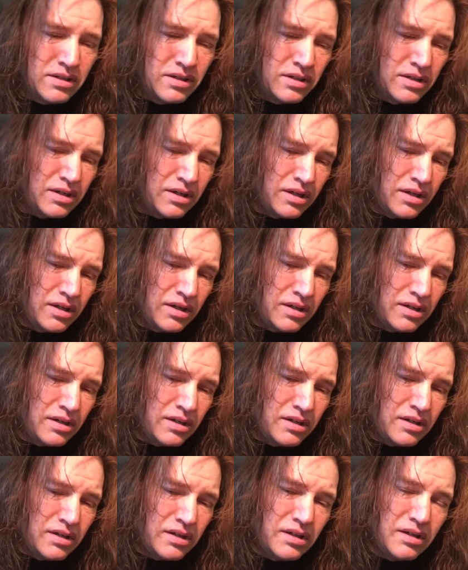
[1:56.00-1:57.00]

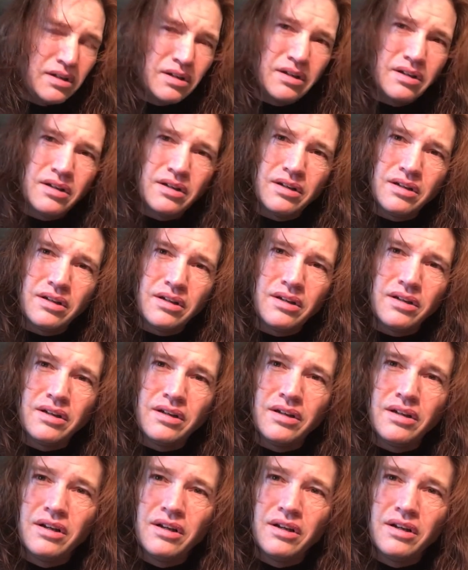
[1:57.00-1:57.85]
(no one is talking)